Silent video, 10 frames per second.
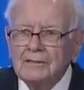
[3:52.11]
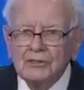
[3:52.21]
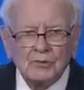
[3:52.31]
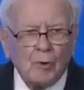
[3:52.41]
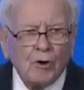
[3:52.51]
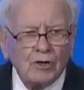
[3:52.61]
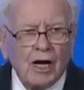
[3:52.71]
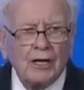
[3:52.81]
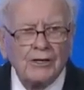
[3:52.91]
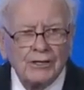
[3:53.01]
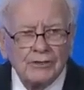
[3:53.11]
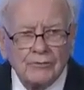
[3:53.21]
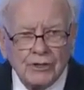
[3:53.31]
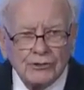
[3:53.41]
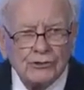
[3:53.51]
small colony of
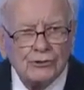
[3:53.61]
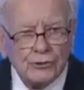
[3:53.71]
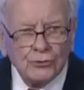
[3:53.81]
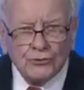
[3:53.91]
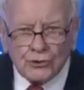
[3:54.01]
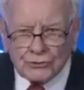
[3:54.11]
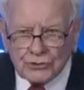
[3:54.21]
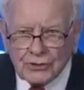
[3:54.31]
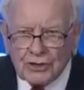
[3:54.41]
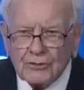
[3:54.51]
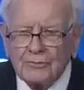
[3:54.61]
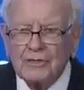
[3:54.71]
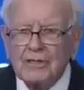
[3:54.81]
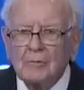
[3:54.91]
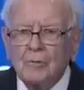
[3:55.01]
Russian Jews, so she started
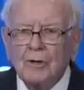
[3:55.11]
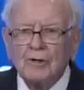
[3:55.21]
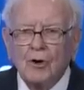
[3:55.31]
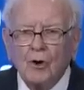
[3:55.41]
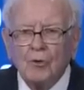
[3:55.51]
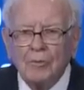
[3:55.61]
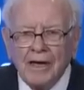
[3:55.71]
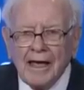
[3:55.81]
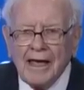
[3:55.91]
feeling more at home.